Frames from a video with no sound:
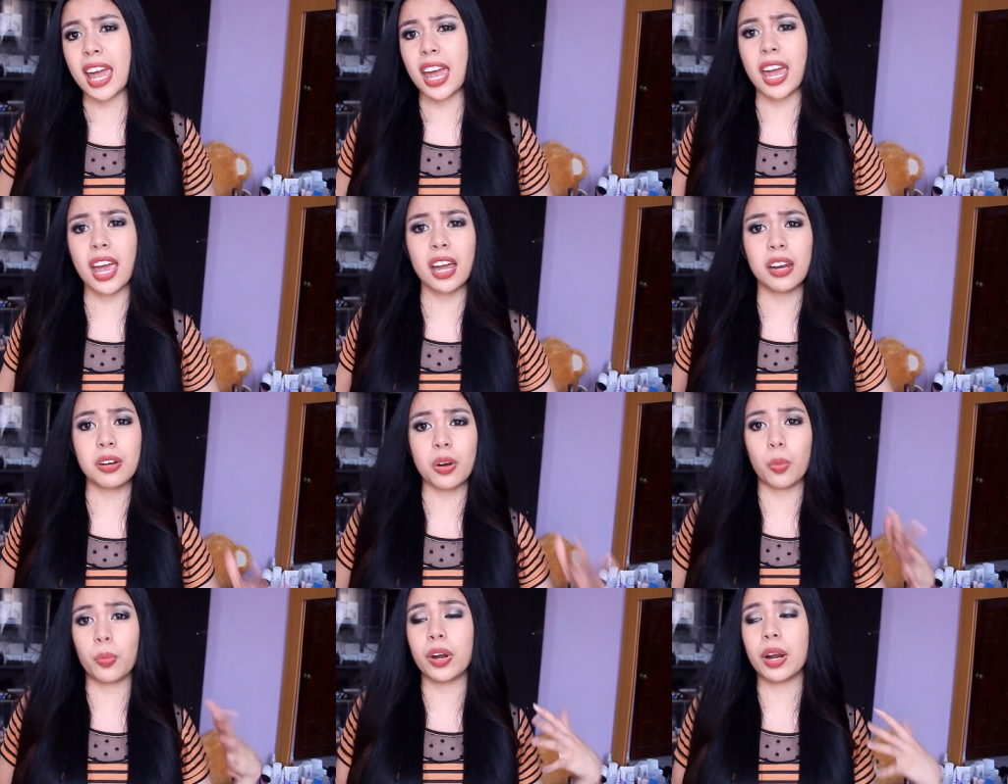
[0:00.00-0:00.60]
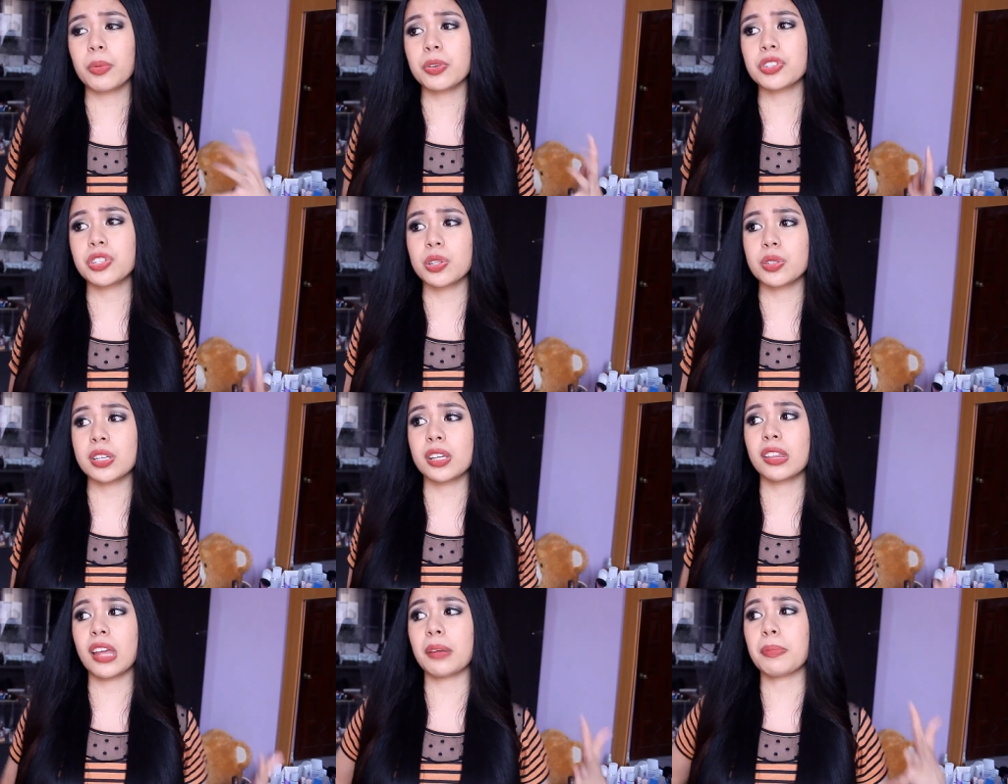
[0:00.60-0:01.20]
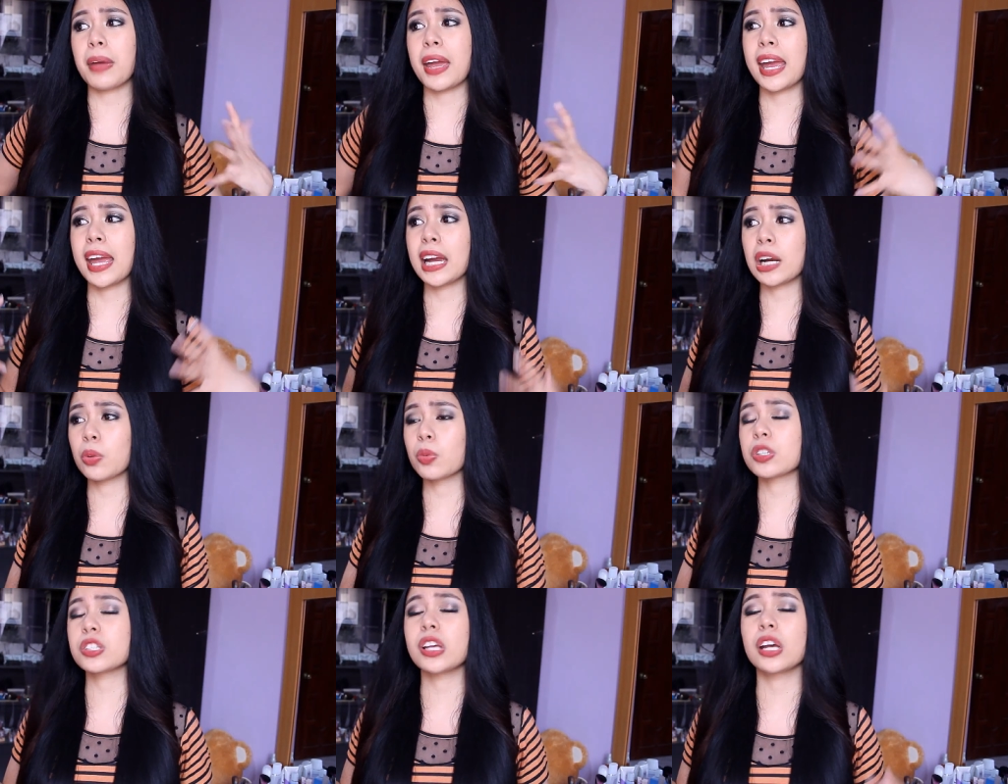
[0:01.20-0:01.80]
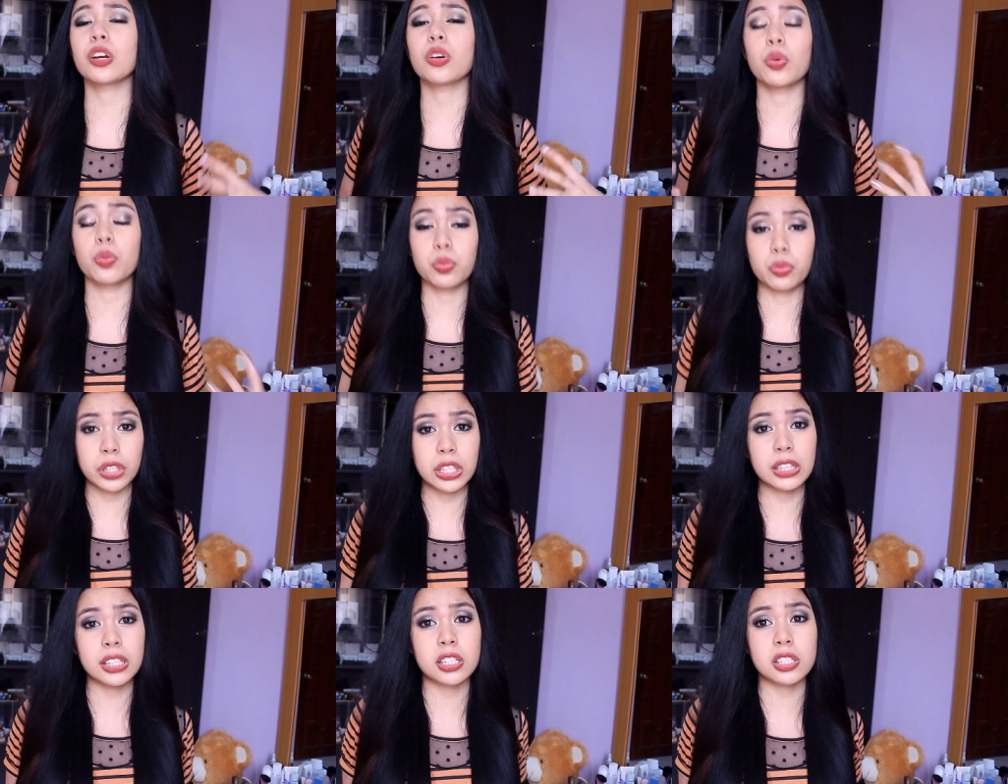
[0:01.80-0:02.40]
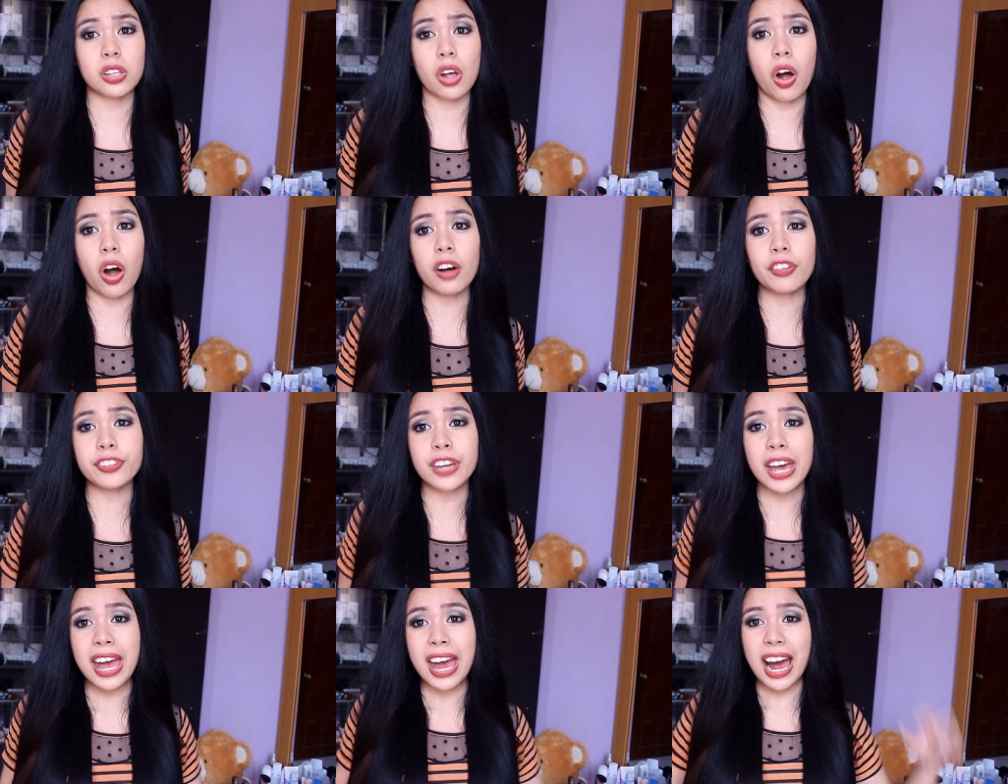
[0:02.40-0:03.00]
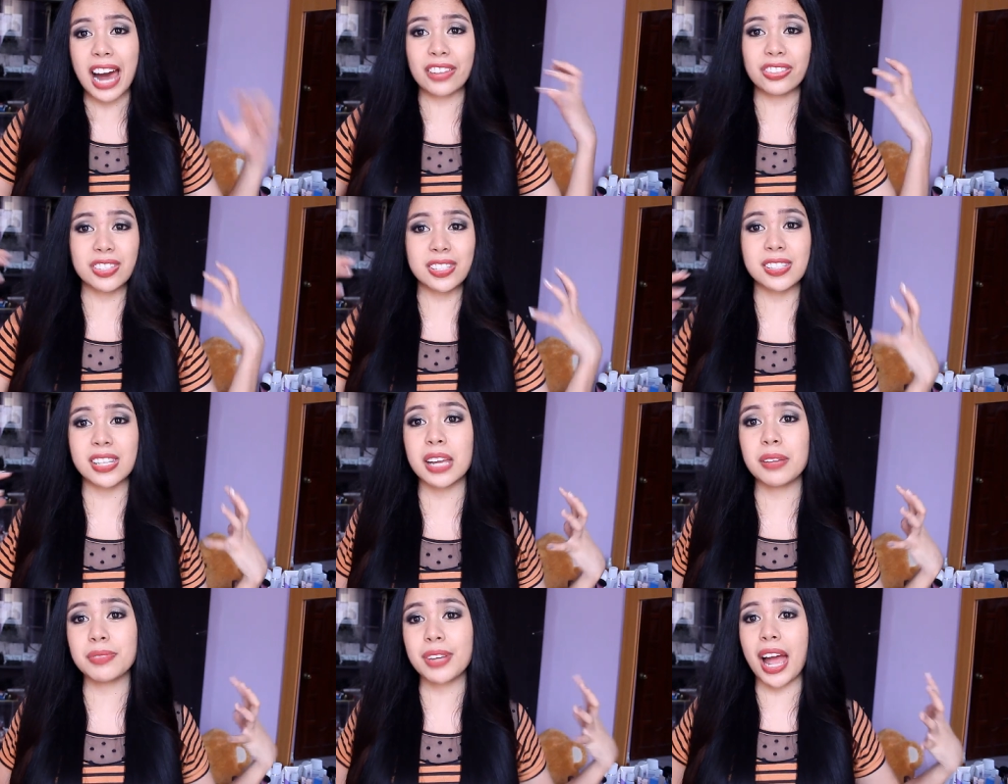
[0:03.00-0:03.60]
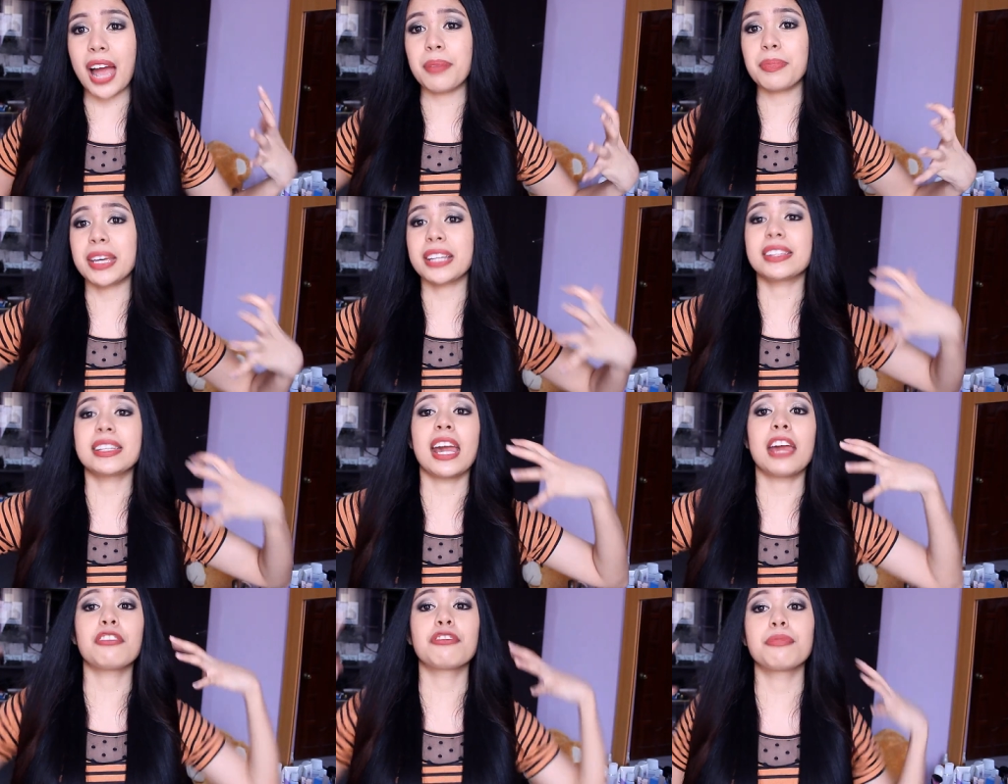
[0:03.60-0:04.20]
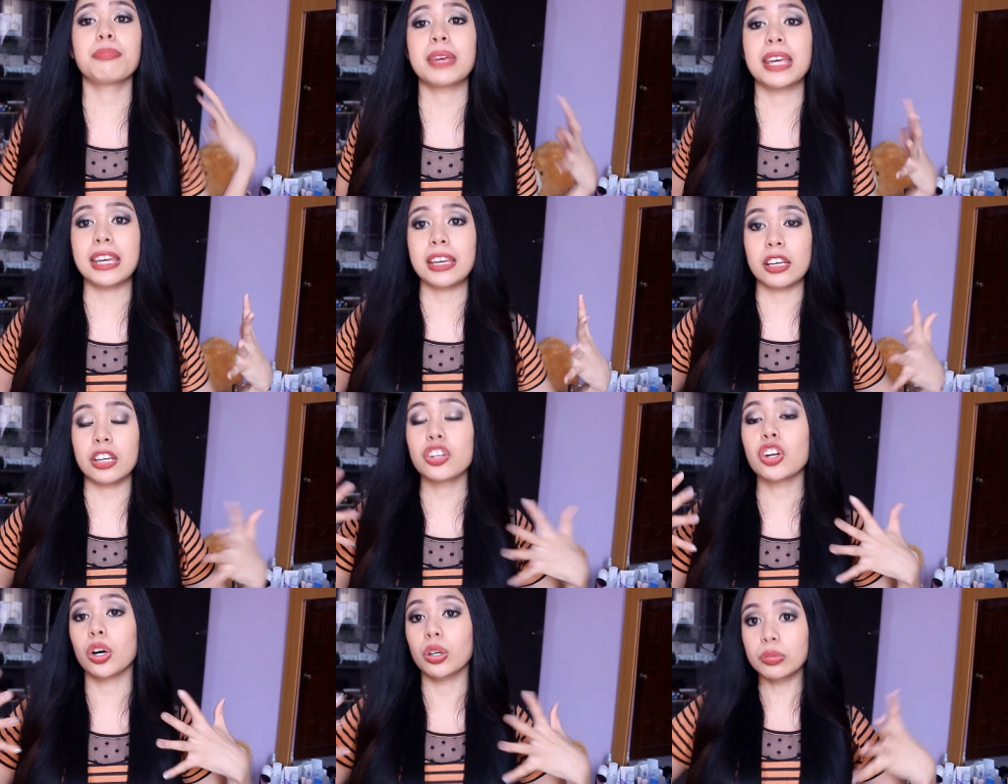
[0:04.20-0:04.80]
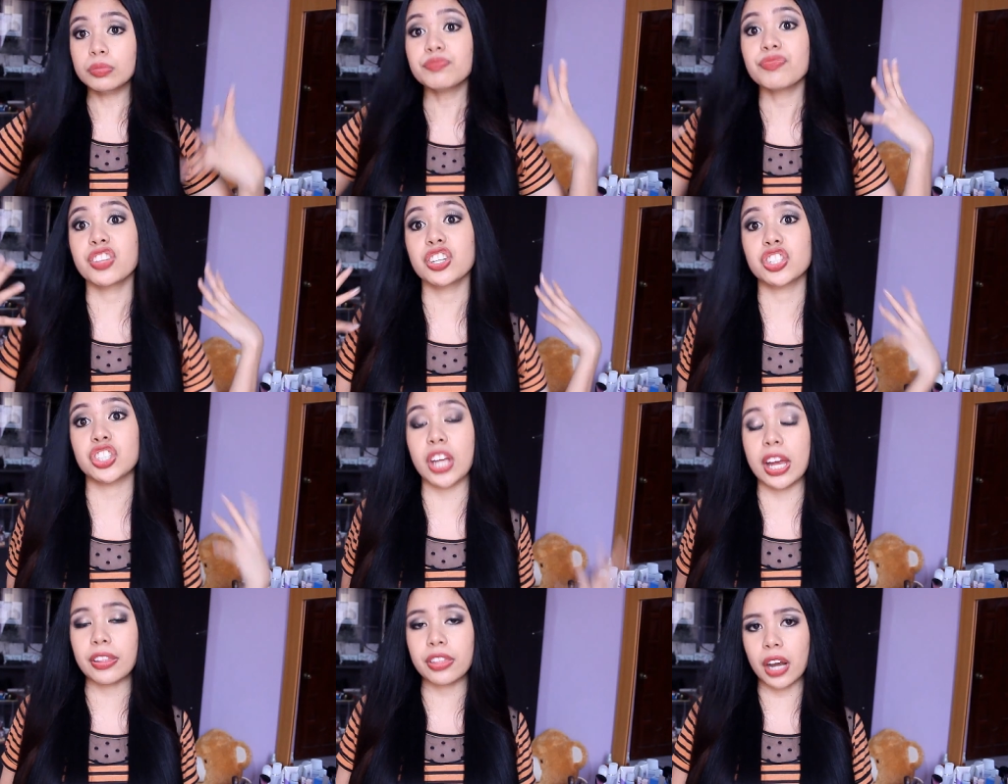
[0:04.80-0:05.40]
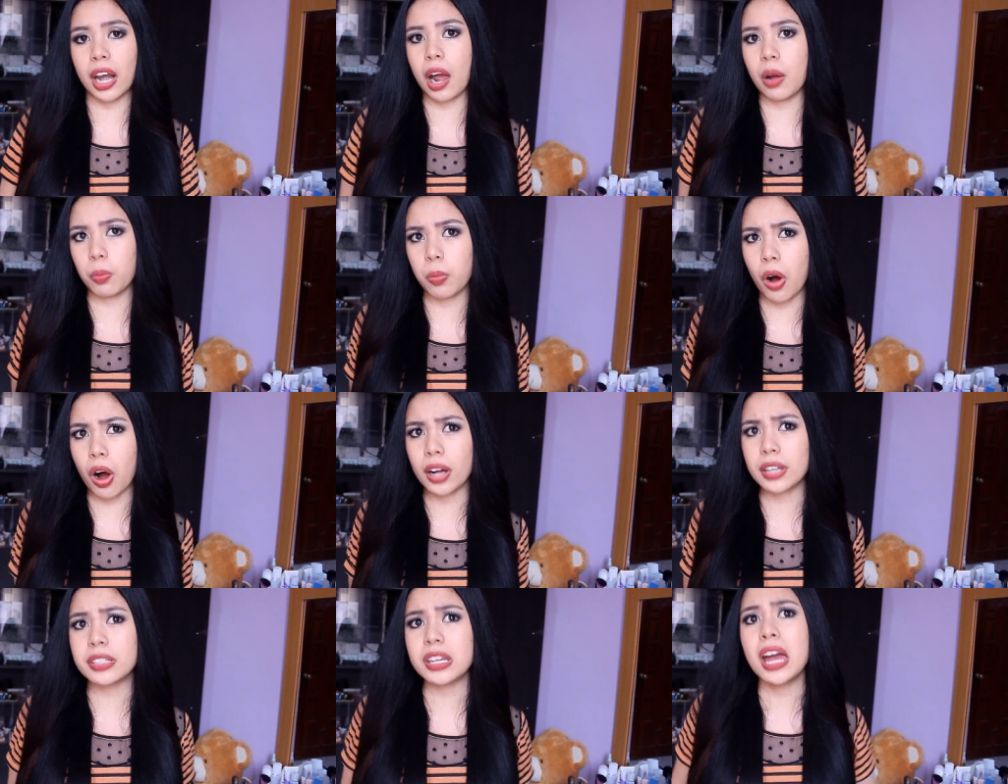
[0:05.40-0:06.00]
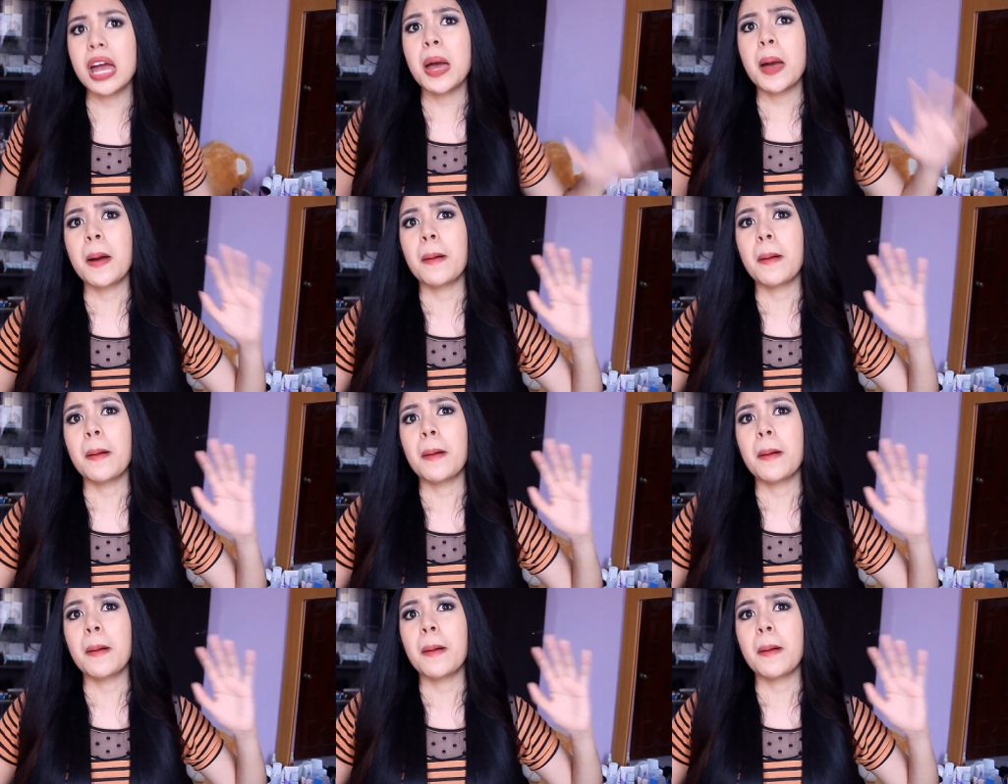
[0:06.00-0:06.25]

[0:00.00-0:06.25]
And when I was using that, my hair was like really soft. At the same time, it gave me, you know, the shade that I want.